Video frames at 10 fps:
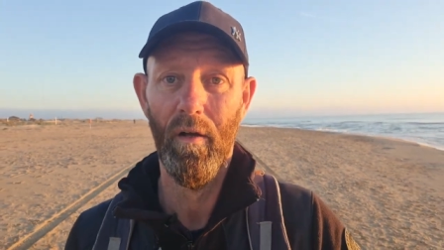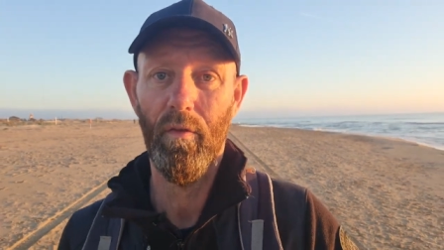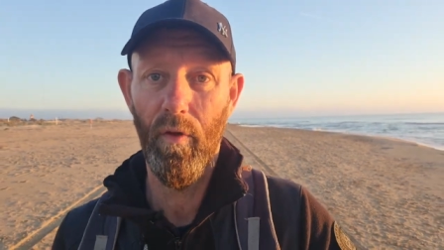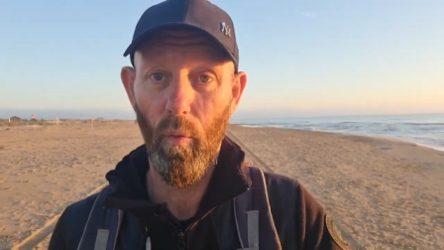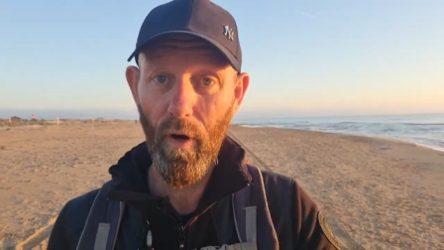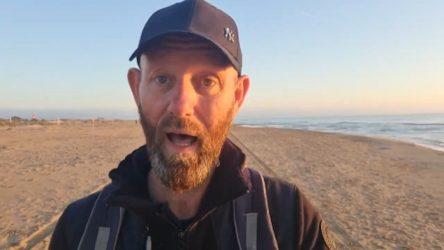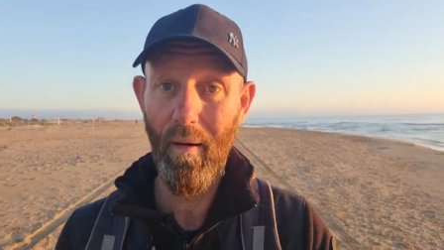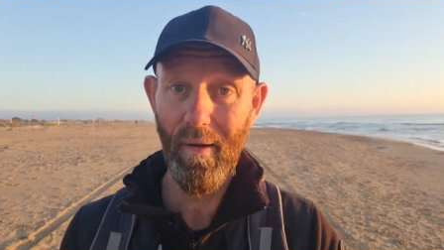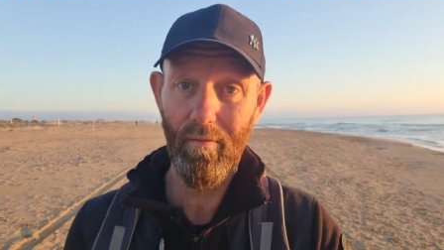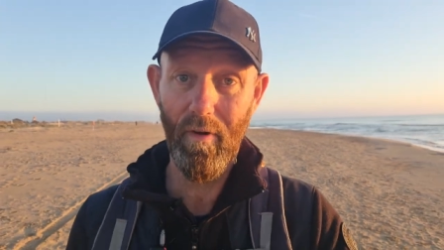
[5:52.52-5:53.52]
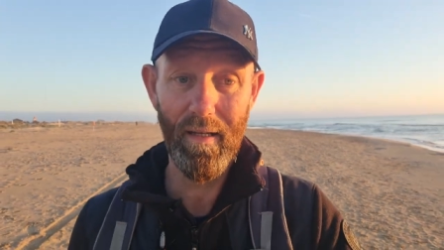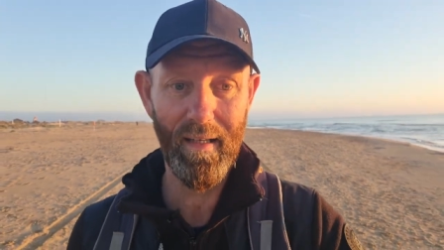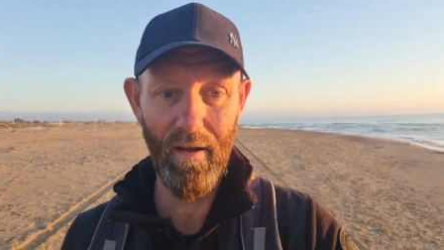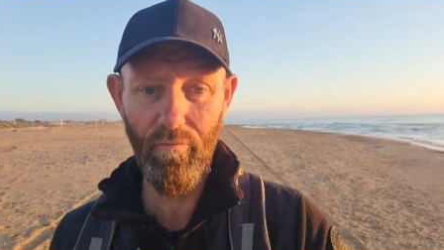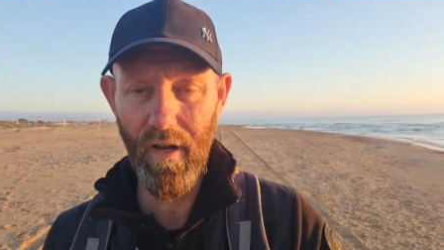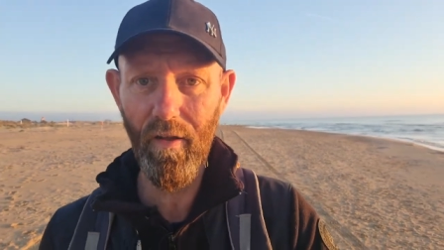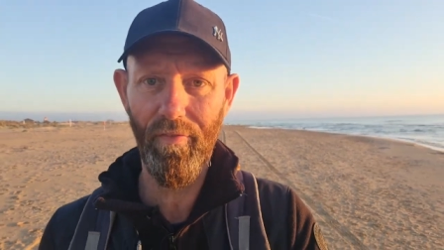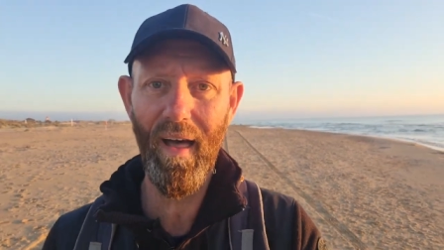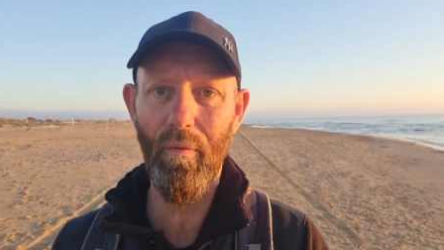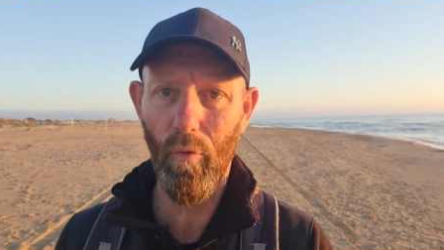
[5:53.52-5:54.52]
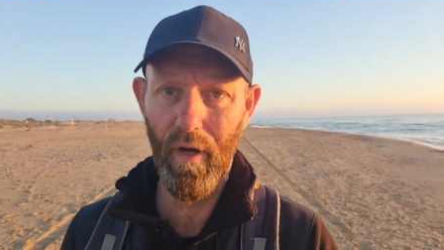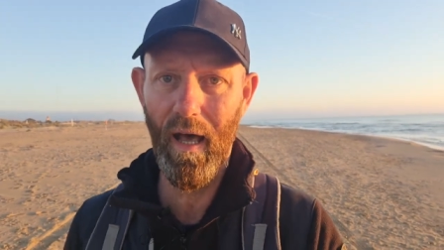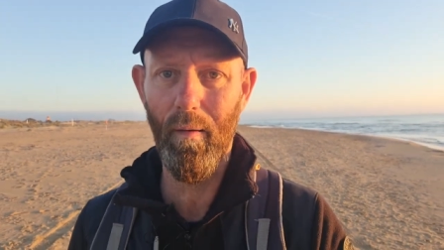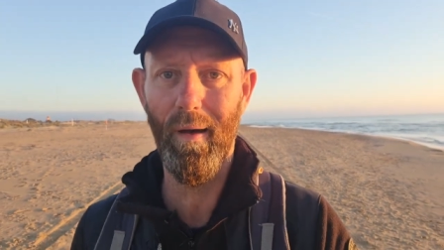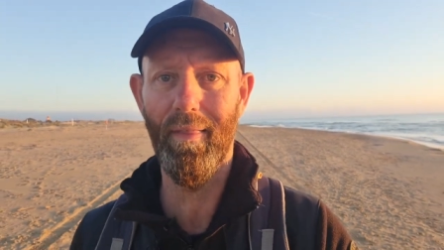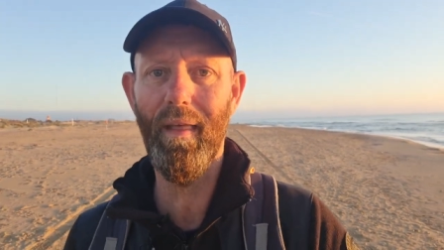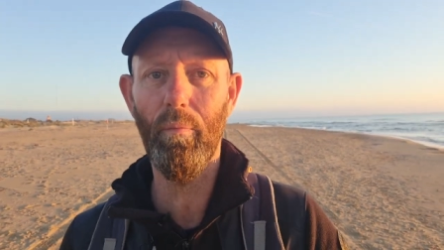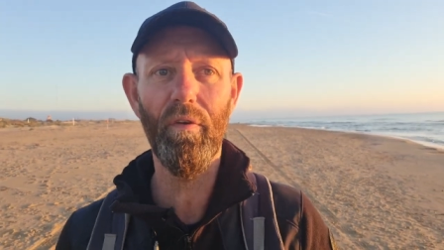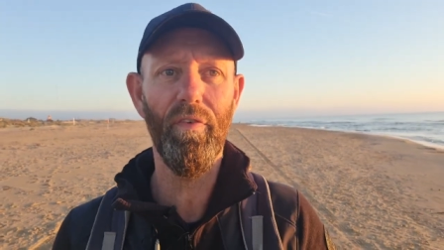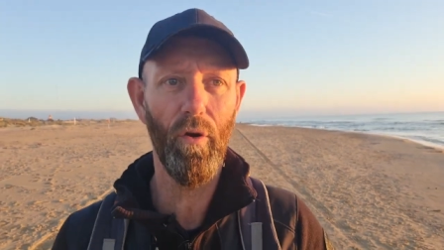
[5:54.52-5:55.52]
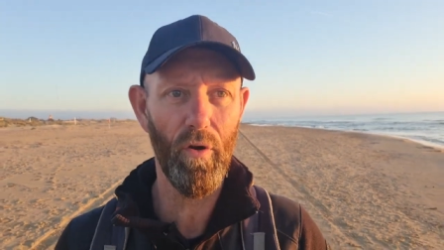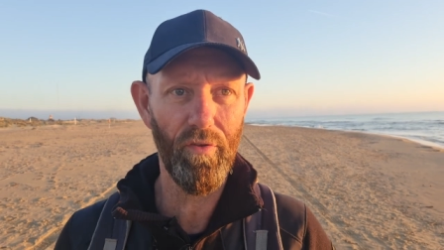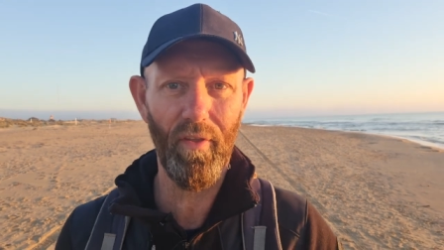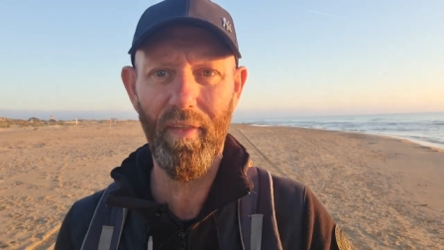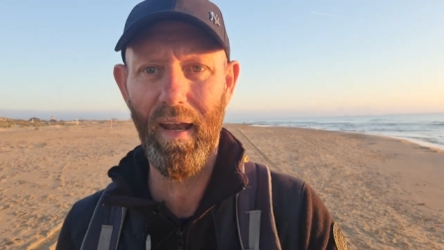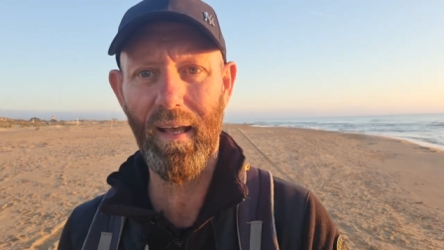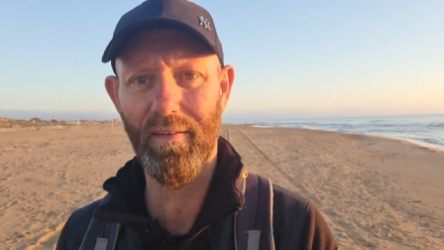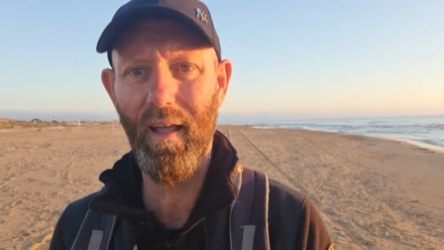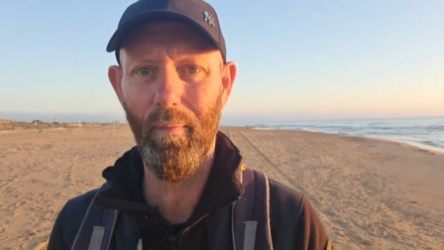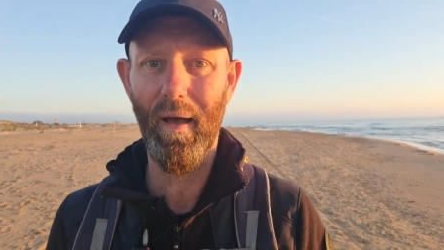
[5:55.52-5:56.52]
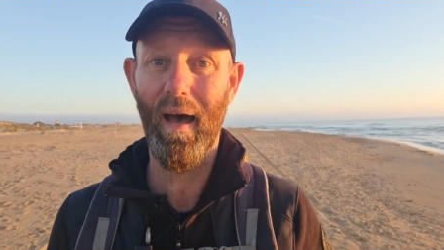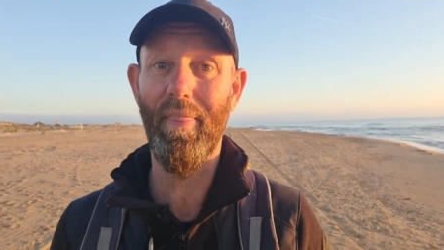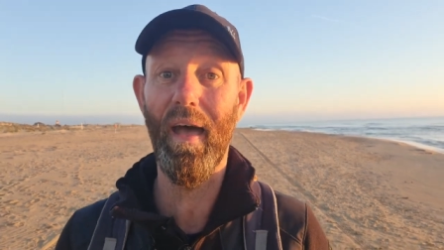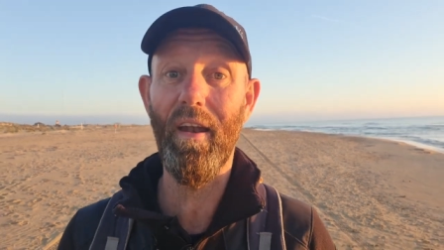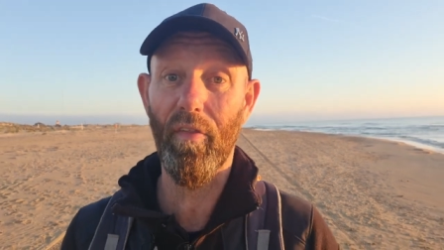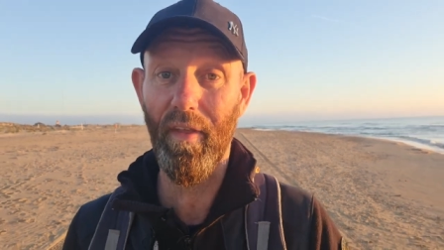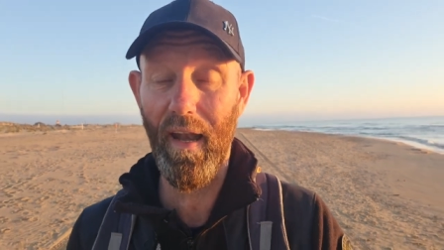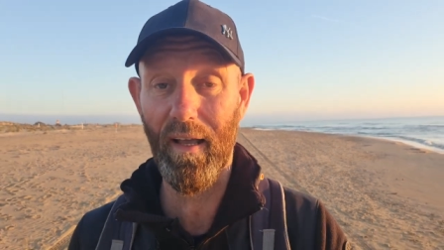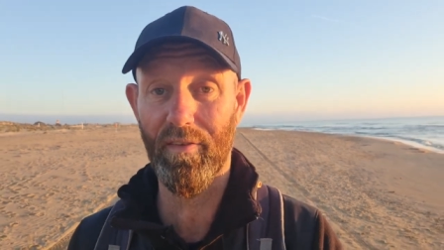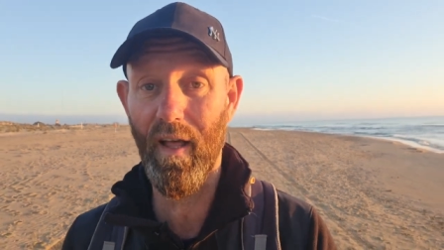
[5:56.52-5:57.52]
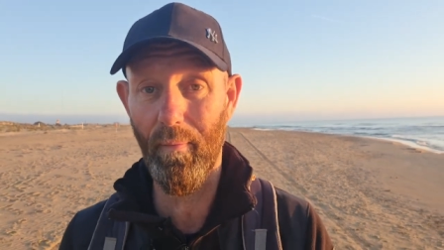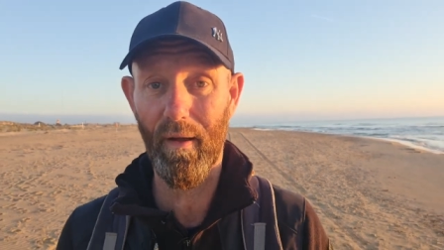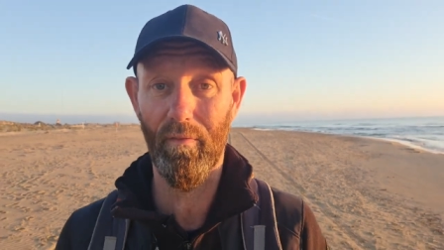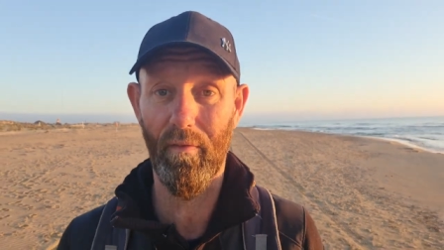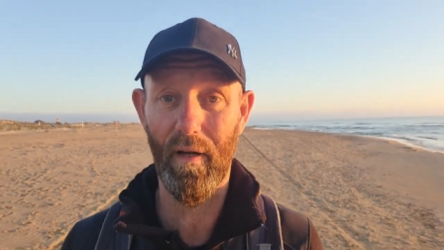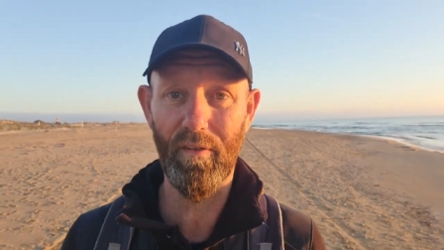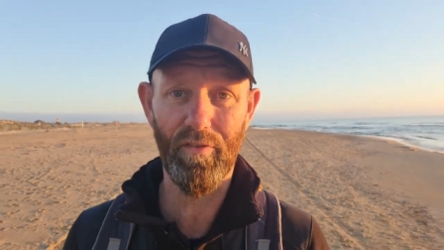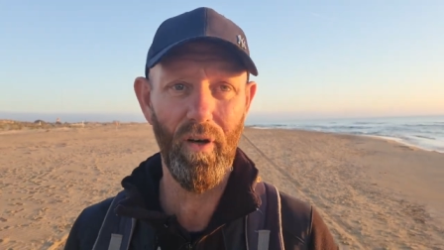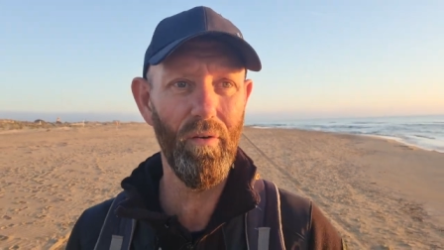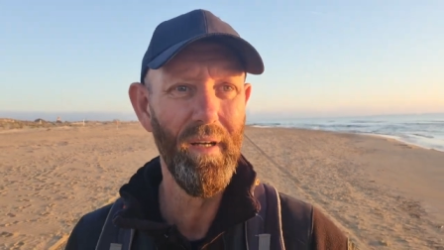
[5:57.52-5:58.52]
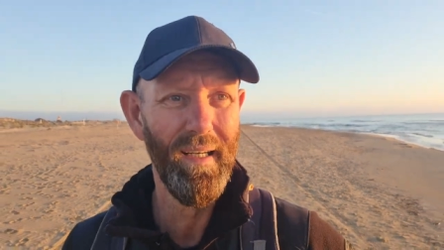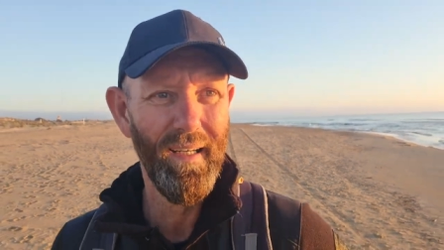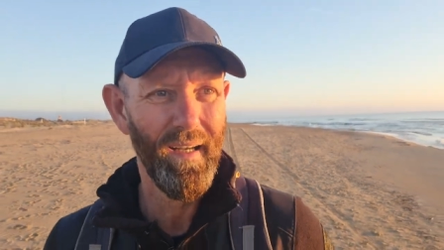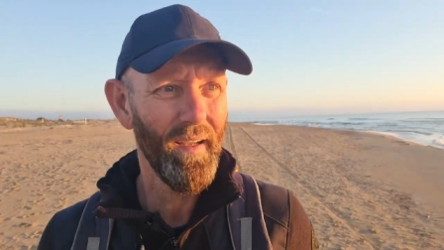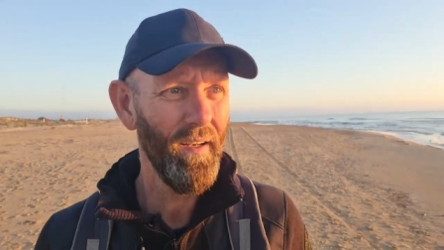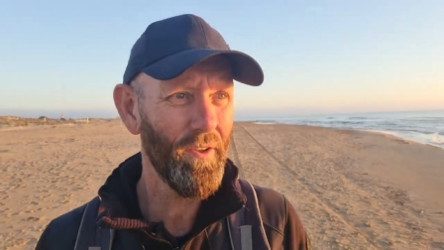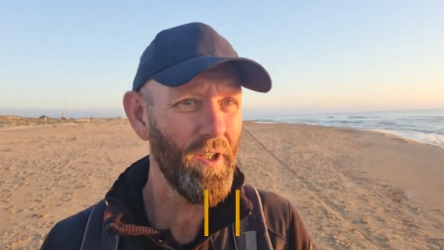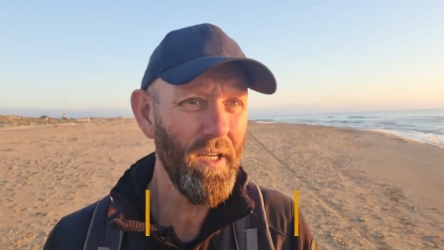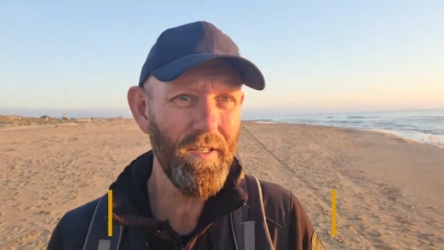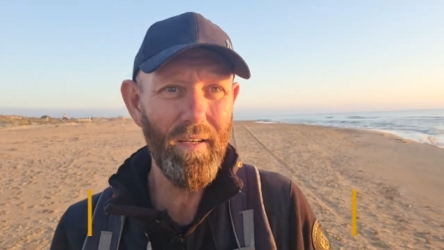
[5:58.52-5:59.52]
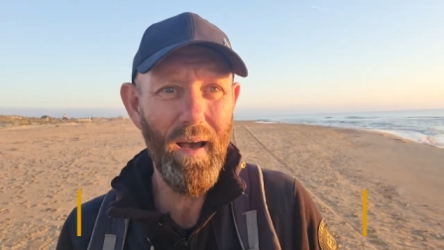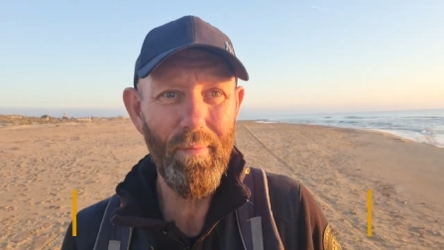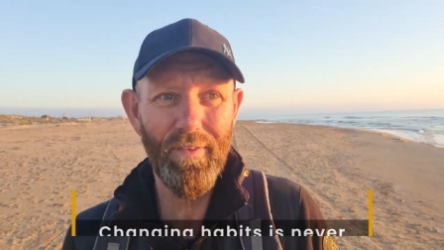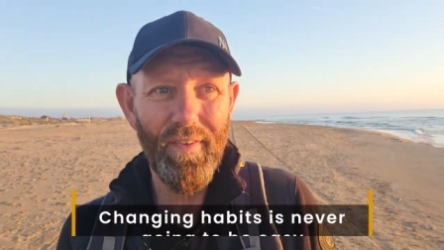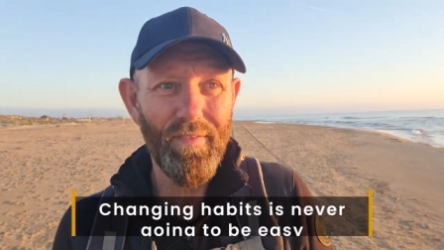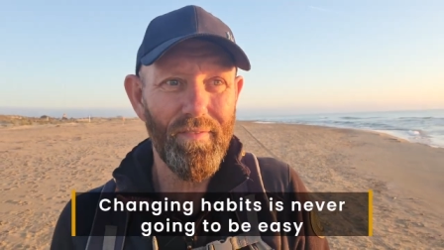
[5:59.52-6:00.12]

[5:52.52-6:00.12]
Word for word: the one habit, right? Get rid of that one habit, and then we focus on the next habit, and then on the next habit, right? So, you know, changing habits is